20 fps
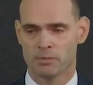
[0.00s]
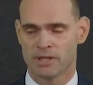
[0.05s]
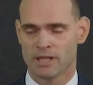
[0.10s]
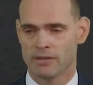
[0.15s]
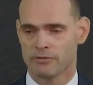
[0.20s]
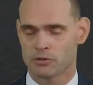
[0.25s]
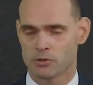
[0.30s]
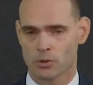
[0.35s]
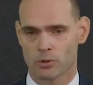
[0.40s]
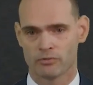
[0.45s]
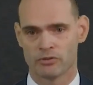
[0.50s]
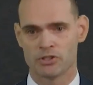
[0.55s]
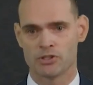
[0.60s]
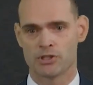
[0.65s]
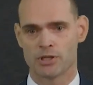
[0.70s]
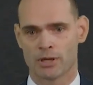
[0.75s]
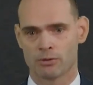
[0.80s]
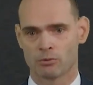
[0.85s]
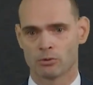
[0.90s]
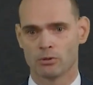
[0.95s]
to give you sort of a
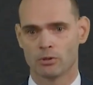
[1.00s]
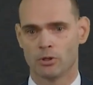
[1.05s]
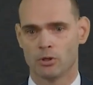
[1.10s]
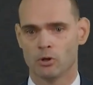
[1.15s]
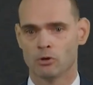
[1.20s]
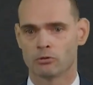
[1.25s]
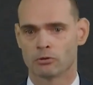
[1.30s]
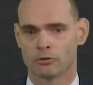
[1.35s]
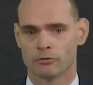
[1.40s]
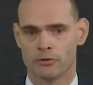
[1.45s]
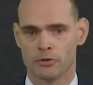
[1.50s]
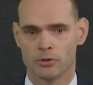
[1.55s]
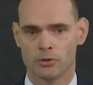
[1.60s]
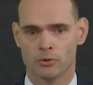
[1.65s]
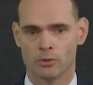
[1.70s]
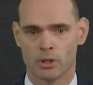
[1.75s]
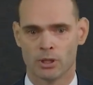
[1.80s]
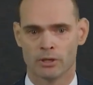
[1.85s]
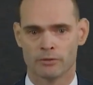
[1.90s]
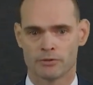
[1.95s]
general
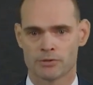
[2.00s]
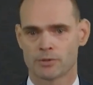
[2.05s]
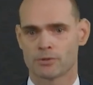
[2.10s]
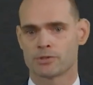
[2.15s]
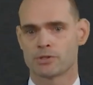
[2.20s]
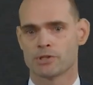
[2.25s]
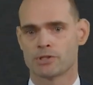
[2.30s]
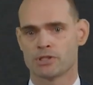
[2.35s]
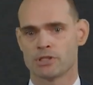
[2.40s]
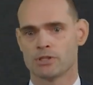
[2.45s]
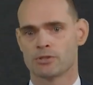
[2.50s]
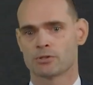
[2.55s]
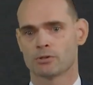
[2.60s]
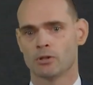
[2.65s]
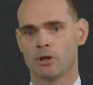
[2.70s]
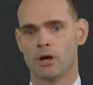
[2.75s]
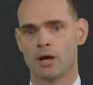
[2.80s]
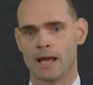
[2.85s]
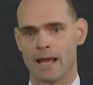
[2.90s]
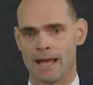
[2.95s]
overview of search and seizure law